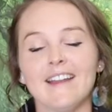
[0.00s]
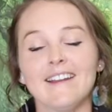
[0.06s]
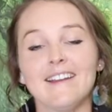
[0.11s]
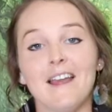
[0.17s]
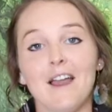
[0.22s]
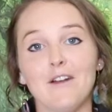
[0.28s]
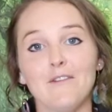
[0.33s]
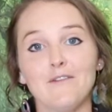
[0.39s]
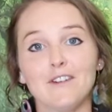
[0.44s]

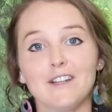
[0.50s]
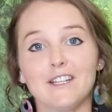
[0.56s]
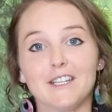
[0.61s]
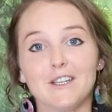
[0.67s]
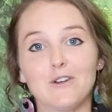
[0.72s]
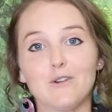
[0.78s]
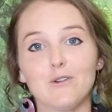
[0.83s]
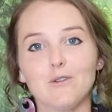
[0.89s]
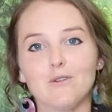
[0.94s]
Now a
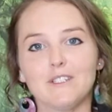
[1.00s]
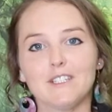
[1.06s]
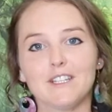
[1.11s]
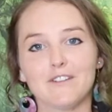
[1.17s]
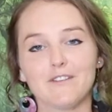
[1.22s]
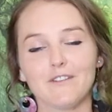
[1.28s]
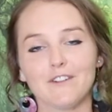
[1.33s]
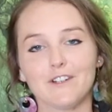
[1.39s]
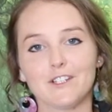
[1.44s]
really cool
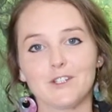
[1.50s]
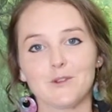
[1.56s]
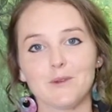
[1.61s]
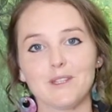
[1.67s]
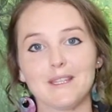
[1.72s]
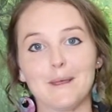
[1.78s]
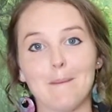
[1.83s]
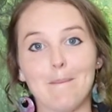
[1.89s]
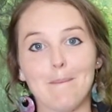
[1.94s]
difference
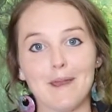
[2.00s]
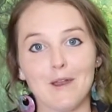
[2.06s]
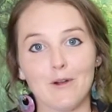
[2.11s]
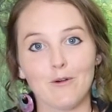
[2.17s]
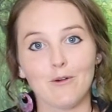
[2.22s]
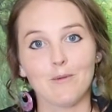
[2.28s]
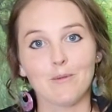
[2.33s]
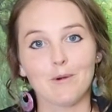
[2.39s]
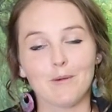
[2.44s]
with the
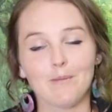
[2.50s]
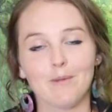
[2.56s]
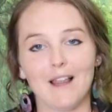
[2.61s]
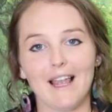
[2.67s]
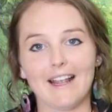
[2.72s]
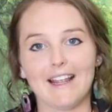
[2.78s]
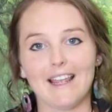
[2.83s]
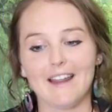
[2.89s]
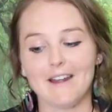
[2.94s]
Pilbara
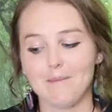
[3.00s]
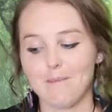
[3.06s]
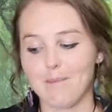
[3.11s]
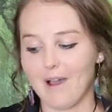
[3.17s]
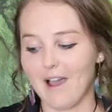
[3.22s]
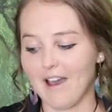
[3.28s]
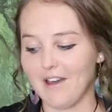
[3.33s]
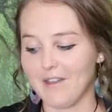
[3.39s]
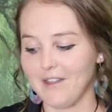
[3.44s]
black-headed
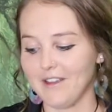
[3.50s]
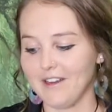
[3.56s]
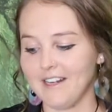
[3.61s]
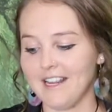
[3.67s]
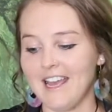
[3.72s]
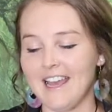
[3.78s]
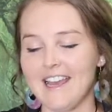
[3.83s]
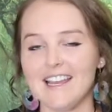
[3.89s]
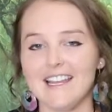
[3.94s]

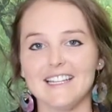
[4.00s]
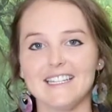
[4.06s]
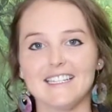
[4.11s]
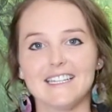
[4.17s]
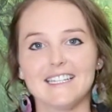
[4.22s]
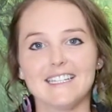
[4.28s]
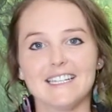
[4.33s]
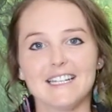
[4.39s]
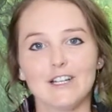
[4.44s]
python is
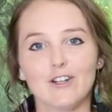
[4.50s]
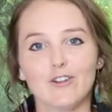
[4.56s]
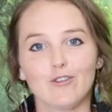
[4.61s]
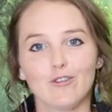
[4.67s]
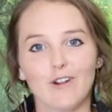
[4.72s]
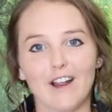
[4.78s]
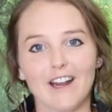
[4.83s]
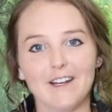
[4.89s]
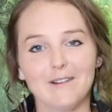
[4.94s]
it's
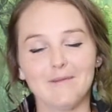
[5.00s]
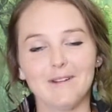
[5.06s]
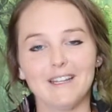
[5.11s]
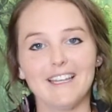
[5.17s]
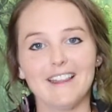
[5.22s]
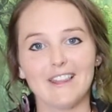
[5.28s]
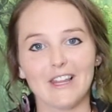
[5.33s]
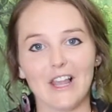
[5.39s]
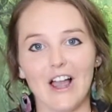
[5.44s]

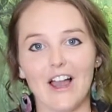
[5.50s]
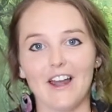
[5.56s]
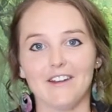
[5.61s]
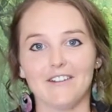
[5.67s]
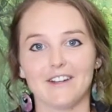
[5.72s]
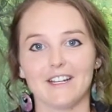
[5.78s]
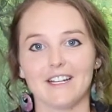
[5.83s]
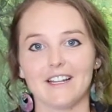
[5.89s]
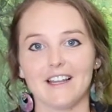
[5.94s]
incredibly
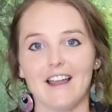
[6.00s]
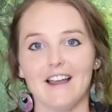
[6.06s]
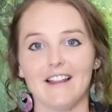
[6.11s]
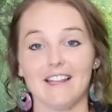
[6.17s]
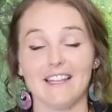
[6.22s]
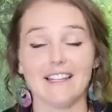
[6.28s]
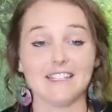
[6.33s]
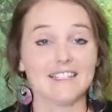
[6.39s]
lighter in colour.